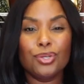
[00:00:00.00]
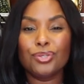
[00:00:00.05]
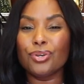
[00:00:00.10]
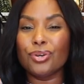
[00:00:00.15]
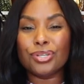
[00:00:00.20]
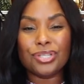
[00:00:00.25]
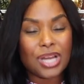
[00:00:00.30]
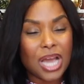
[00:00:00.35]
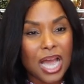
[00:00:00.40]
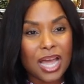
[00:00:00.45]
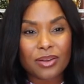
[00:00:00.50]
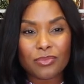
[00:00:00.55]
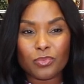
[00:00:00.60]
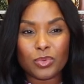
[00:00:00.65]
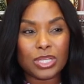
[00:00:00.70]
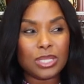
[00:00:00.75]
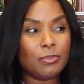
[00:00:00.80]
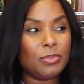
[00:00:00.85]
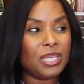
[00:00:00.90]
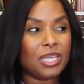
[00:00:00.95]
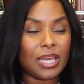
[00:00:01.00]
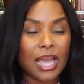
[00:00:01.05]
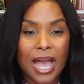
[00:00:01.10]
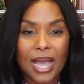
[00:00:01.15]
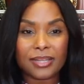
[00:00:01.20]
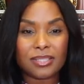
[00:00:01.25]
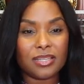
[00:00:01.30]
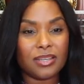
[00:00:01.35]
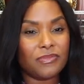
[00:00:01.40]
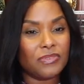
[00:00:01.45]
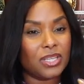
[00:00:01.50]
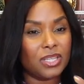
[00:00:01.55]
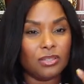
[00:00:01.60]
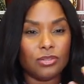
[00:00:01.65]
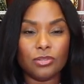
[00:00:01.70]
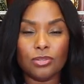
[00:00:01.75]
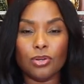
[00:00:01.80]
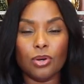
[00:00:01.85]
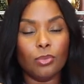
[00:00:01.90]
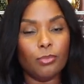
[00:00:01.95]
You're not really being active
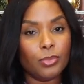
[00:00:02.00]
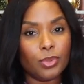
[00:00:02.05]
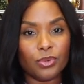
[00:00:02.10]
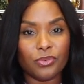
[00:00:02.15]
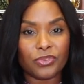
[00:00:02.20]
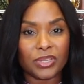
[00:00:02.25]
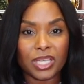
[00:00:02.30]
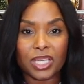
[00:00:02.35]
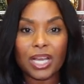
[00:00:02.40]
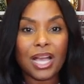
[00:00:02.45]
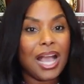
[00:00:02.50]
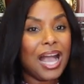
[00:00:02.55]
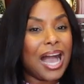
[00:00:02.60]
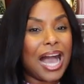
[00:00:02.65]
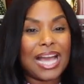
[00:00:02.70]
and, you know, moving.